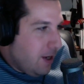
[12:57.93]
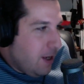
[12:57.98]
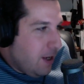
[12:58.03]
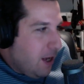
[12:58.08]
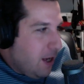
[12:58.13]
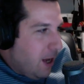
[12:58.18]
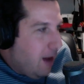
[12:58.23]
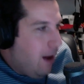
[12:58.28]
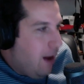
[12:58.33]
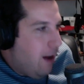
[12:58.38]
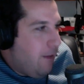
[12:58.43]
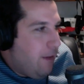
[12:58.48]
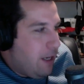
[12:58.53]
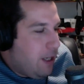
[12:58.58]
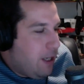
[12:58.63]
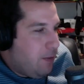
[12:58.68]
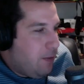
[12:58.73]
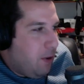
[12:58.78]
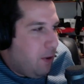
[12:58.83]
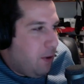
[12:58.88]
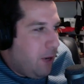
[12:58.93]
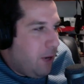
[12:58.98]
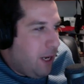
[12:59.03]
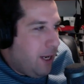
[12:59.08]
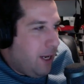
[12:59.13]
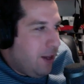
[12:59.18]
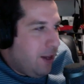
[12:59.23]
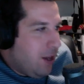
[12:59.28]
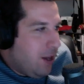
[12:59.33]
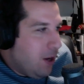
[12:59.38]
of
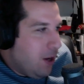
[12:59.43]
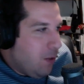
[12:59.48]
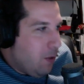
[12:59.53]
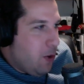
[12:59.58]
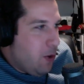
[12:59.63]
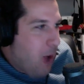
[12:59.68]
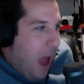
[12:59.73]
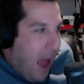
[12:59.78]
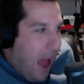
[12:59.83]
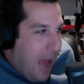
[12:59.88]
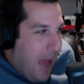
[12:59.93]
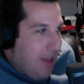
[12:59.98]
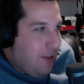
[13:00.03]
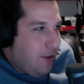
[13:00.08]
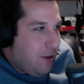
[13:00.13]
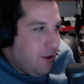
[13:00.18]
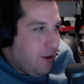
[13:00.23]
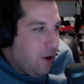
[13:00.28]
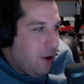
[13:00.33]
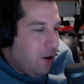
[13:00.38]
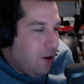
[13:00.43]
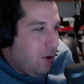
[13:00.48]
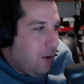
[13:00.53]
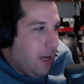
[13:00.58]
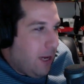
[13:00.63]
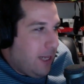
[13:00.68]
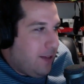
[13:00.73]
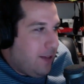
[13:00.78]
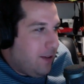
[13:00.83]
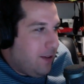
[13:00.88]
exploding, where you had to go
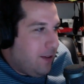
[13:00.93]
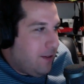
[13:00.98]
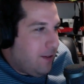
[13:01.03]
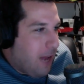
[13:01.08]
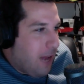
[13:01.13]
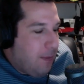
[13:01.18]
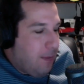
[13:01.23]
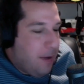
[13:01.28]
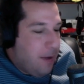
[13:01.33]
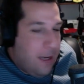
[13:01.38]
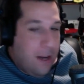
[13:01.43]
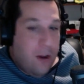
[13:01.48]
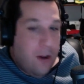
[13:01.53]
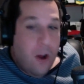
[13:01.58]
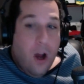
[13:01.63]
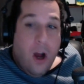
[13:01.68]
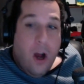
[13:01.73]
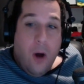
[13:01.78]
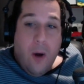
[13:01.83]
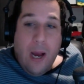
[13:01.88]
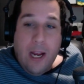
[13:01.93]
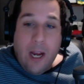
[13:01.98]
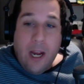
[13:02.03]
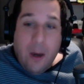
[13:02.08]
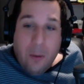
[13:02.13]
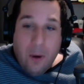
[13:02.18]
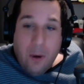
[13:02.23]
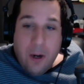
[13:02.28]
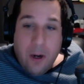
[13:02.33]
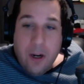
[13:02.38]
and stop it now. Oh, I
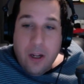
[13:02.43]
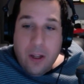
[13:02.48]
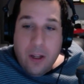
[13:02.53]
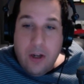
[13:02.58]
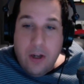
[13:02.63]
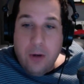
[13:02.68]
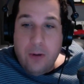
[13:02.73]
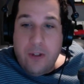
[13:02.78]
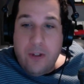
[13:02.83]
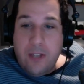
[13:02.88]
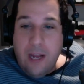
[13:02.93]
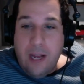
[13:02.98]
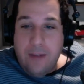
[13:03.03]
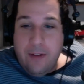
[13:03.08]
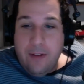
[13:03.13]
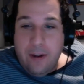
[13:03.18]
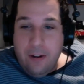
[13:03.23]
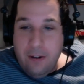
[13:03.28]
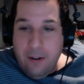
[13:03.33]
got one. The Note 7.